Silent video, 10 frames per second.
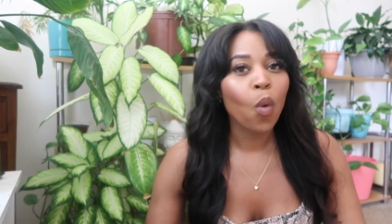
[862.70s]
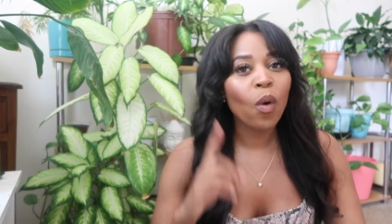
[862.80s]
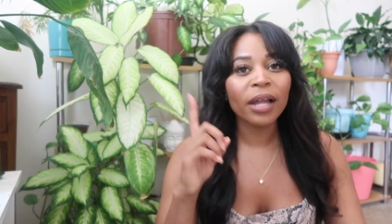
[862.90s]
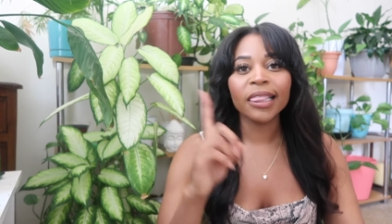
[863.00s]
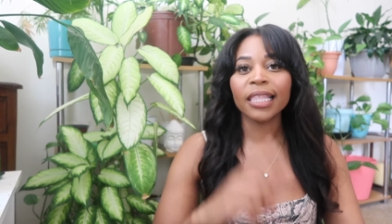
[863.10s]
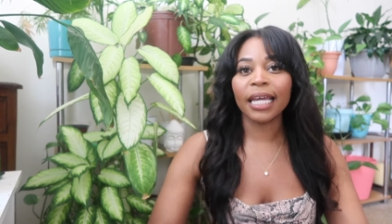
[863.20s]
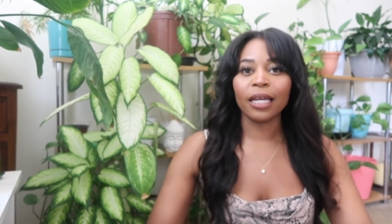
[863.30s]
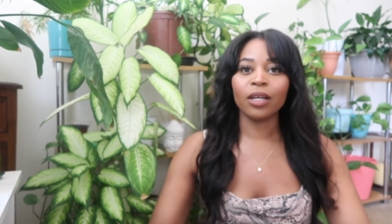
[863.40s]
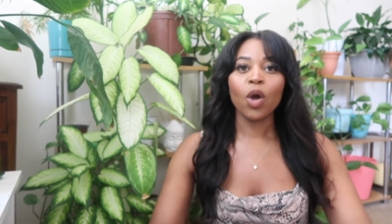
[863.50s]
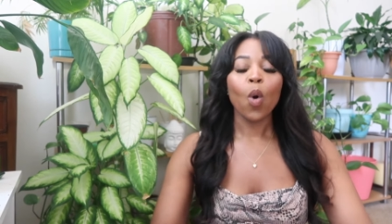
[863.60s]
One
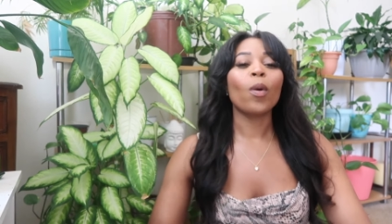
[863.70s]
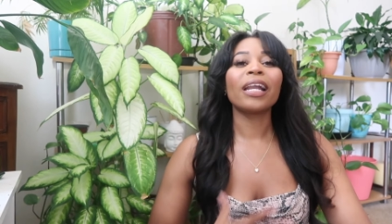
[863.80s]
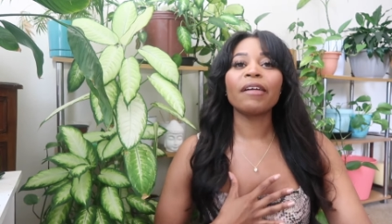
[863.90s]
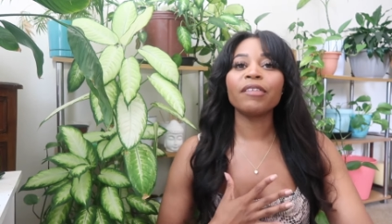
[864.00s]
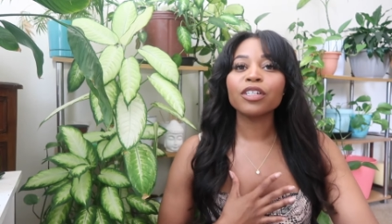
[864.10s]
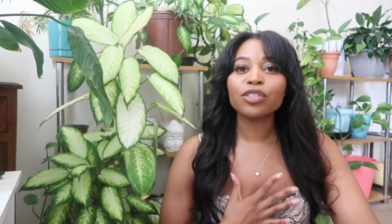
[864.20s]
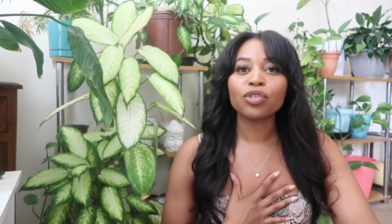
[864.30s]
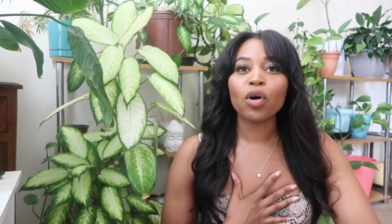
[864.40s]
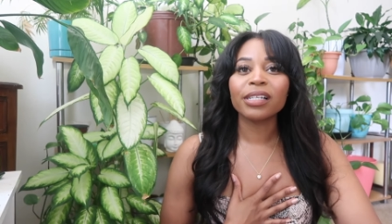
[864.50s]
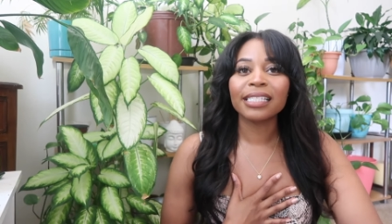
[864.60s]
thing. Whatever your
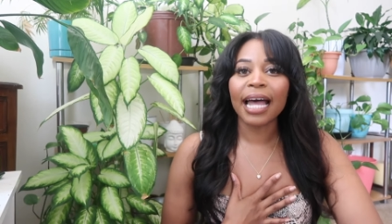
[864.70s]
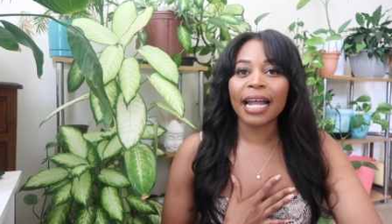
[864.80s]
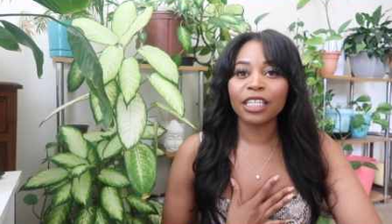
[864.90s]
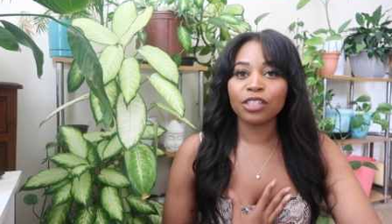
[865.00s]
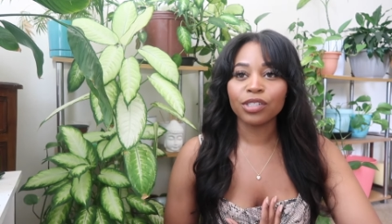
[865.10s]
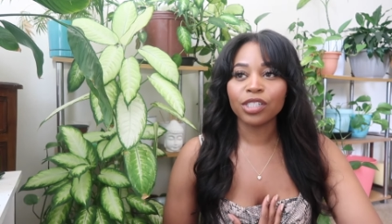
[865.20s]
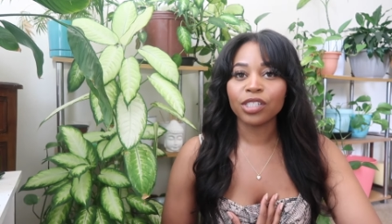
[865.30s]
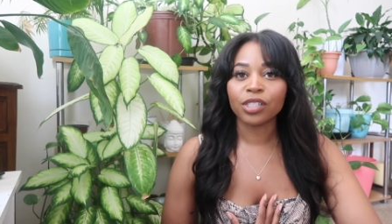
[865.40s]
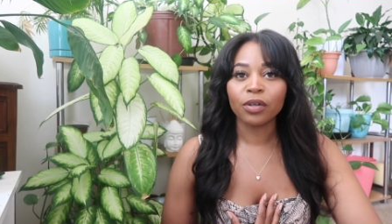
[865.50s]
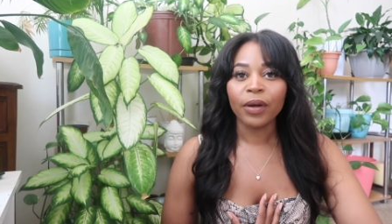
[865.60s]
soul is guiding you to
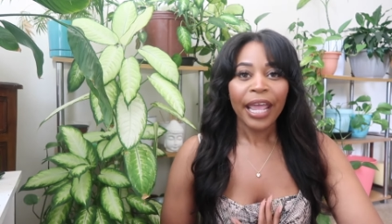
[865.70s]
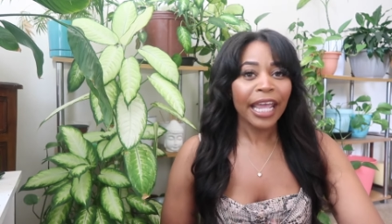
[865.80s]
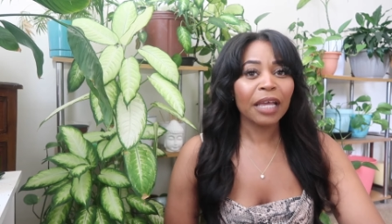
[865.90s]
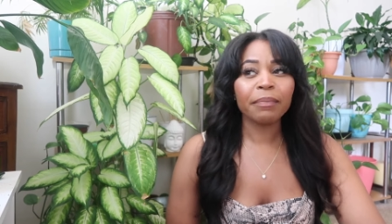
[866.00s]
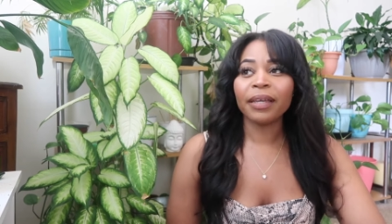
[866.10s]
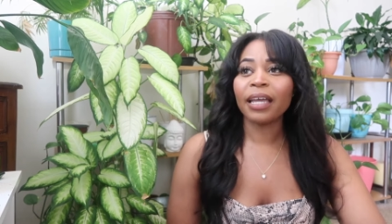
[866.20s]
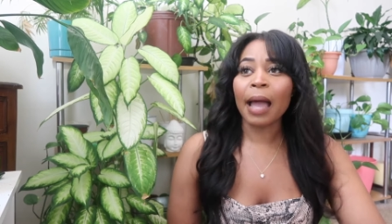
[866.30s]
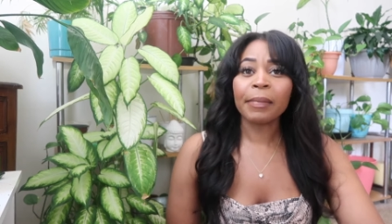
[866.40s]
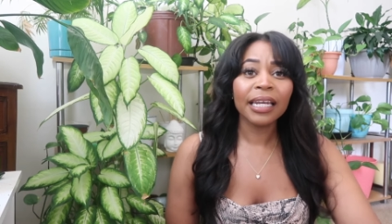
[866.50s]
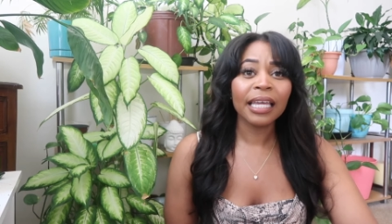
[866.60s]
do. It could be,
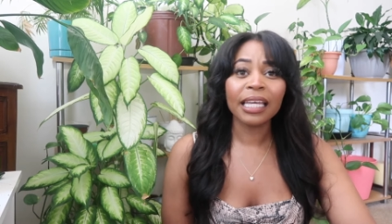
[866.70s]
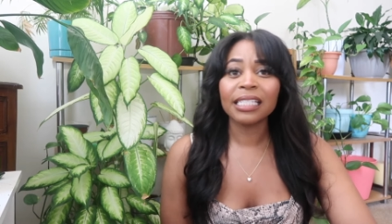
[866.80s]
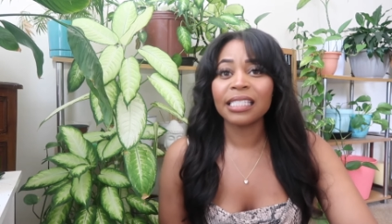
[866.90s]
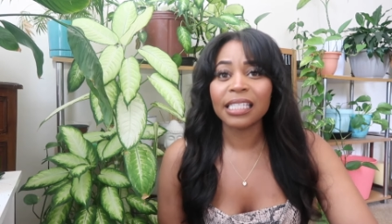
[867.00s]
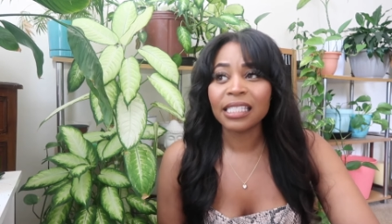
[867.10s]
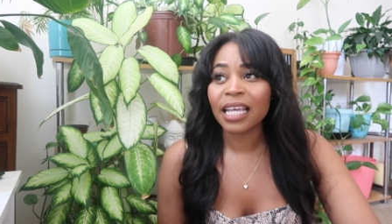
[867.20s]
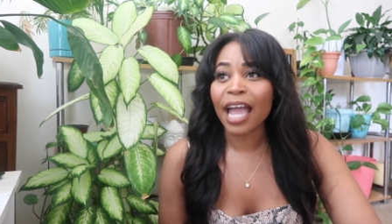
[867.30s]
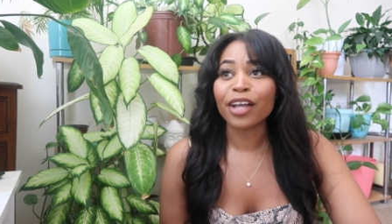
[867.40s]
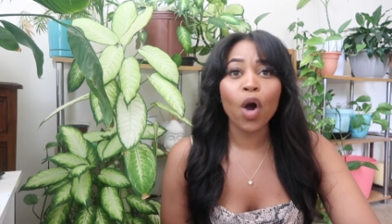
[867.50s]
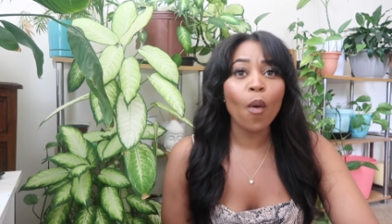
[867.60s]
I'm going to get consistent
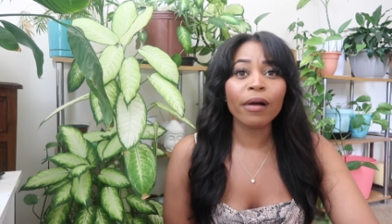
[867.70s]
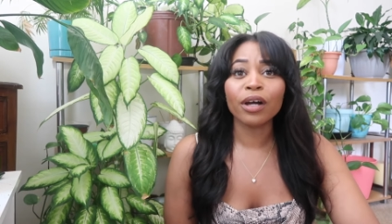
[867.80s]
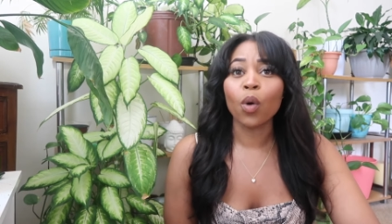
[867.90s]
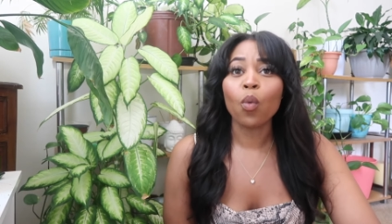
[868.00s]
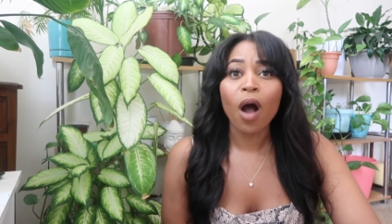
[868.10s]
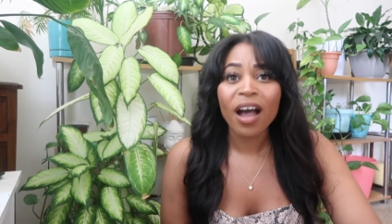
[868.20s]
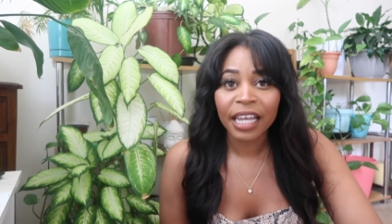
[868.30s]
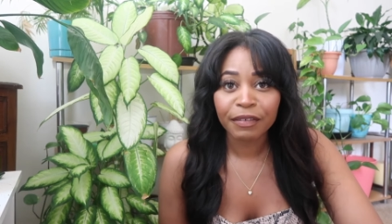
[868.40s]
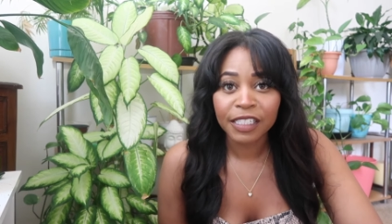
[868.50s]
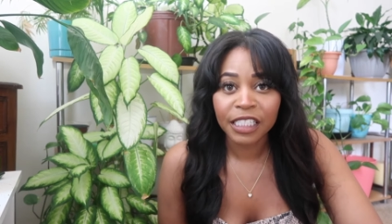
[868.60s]
at going on a walk
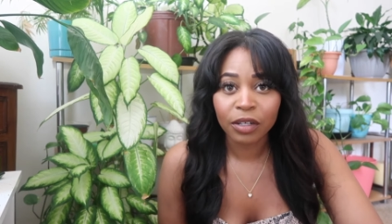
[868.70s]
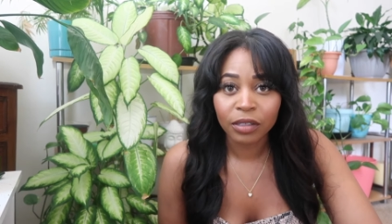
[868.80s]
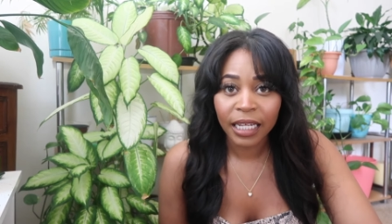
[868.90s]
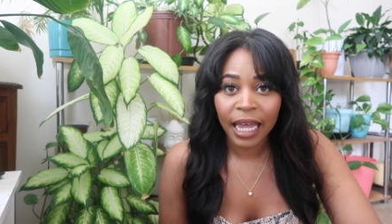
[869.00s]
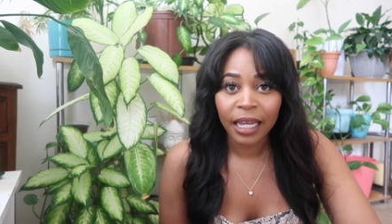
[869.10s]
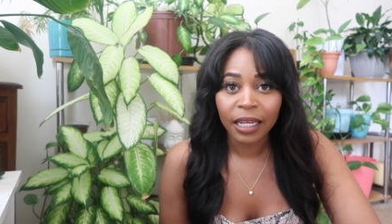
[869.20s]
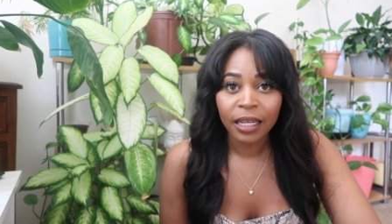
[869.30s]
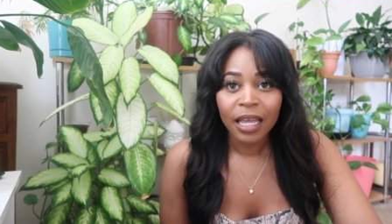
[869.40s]
every single day.